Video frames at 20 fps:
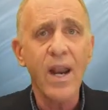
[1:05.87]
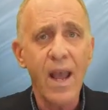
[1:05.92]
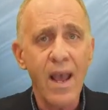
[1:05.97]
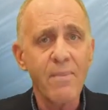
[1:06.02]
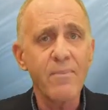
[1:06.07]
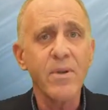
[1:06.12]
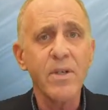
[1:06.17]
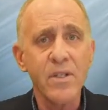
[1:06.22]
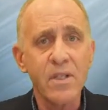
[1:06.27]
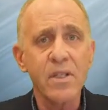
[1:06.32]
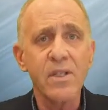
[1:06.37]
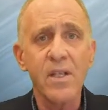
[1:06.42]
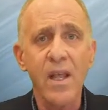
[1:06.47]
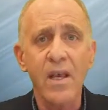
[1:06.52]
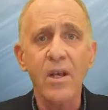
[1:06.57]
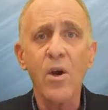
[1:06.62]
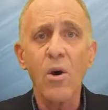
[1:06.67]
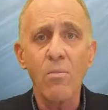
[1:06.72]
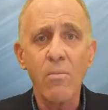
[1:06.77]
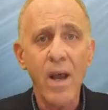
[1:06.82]
happens is
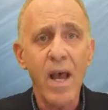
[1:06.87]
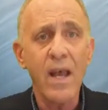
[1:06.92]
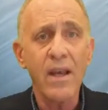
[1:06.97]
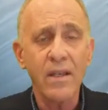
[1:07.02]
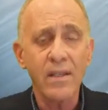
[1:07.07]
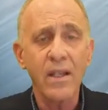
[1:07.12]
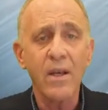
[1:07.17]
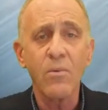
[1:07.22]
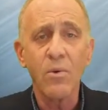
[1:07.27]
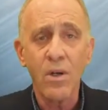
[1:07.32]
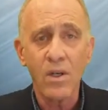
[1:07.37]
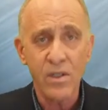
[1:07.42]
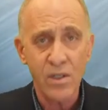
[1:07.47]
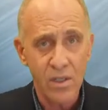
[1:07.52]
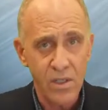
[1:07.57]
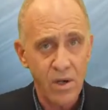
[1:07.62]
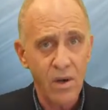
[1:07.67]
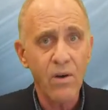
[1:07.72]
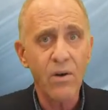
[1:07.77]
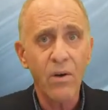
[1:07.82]
they go back and they want to
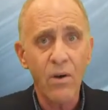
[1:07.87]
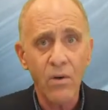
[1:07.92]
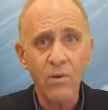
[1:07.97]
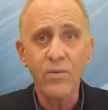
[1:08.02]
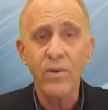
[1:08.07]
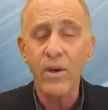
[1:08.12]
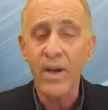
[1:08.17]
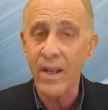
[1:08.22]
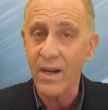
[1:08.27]
start over.